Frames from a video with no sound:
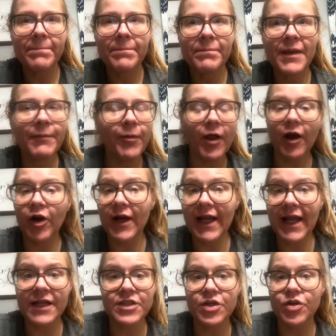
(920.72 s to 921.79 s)
People aren't going to
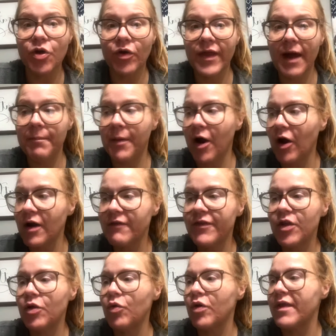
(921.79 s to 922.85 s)
get to know that part of
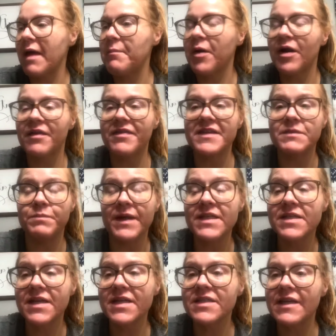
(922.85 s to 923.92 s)
you or that part of this
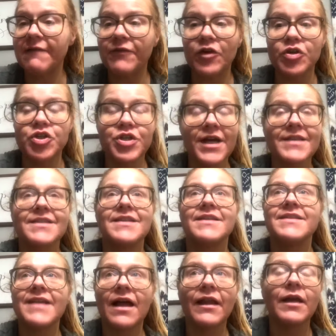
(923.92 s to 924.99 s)
business if you're just
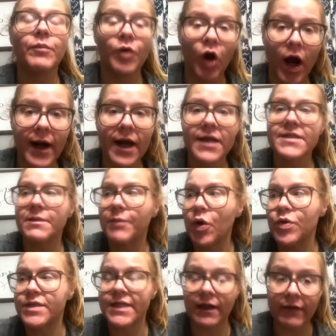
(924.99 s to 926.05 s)
selling products and
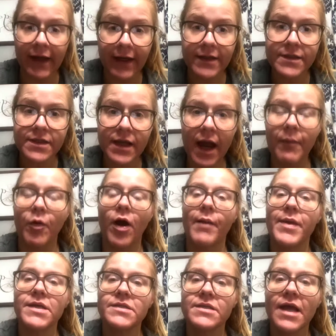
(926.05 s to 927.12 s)
posting links. I
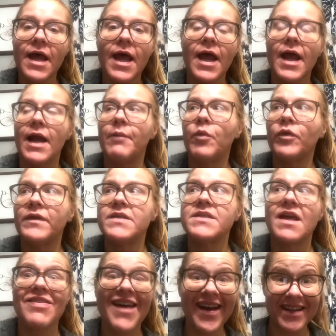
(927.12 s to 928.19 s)
promise. And I'm only
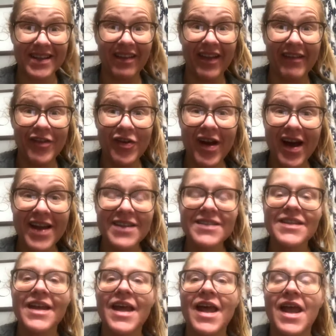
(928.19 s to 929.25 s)
saying that because I love you
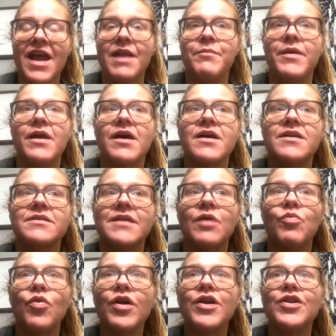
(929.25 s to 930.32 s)
guys and because I
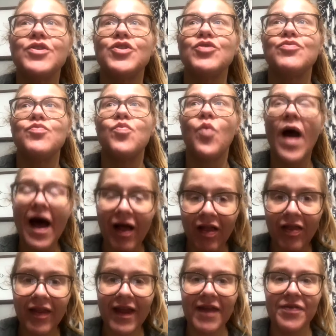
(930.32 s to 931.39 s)
want you to do
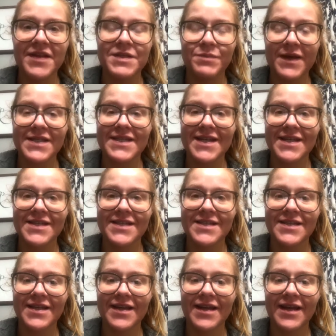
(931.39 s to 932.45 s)
well in this
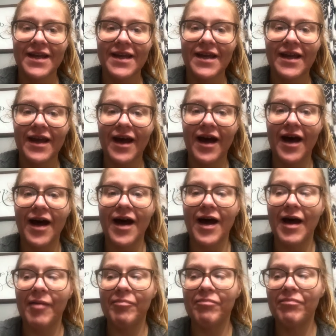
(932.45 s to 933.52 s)
business.
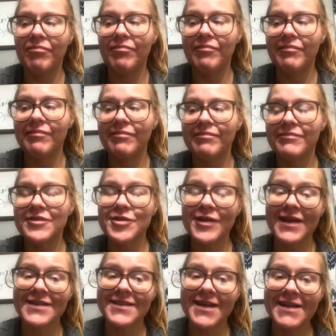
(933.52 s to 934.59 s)
Um, so
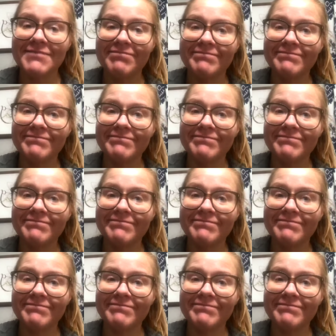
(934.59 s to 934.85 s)
that's that.